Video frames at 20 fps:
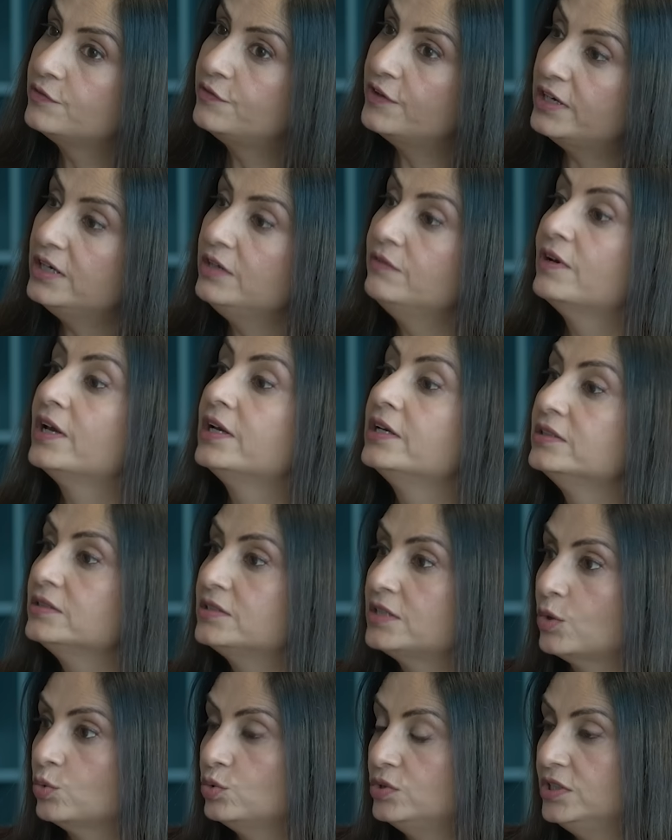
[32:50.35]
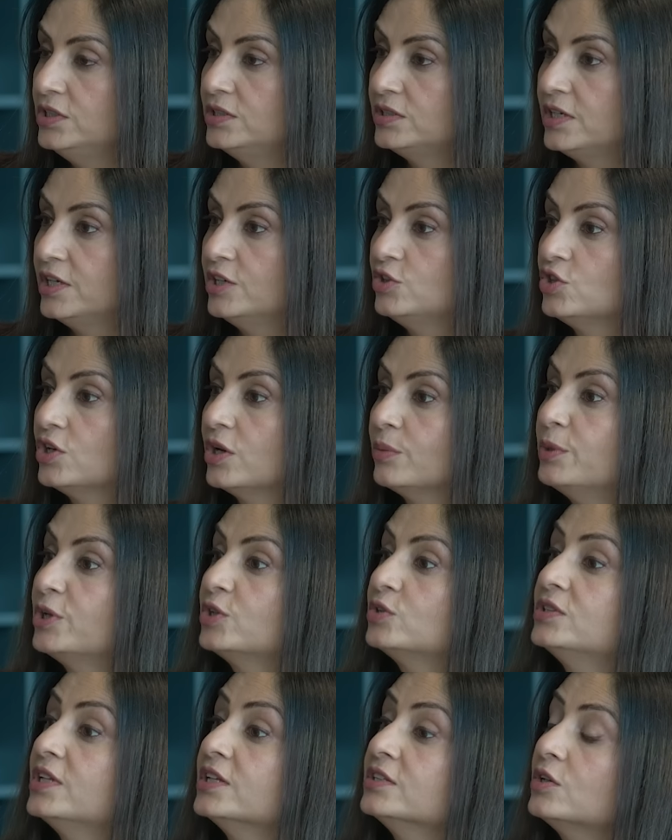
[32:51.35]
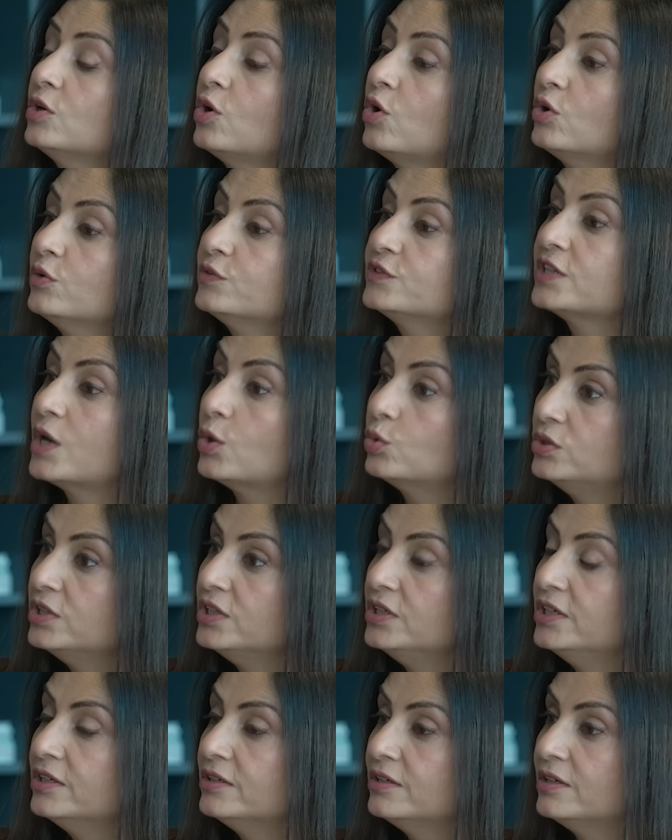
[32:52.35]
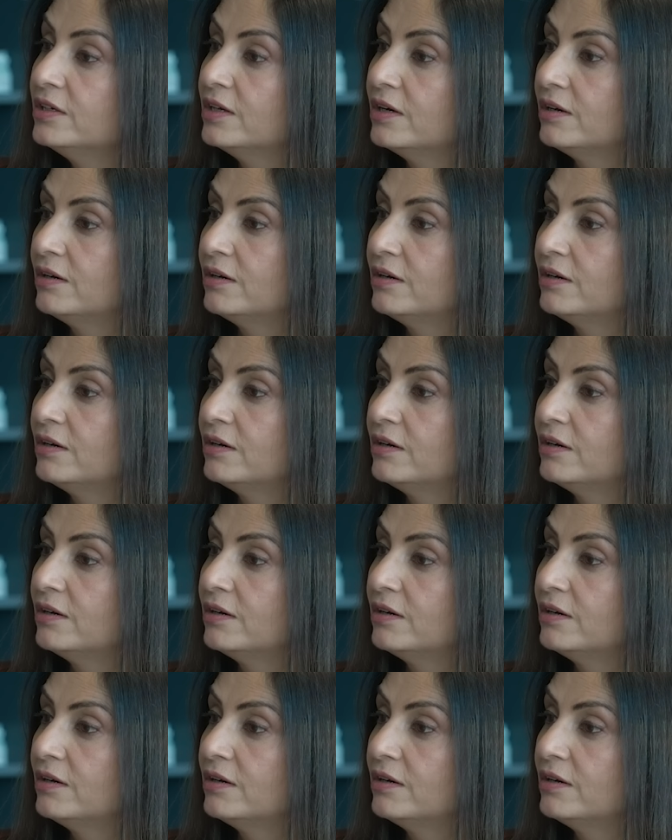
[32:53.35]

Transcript: very well in Southeast Asia because there's a lot of South Indian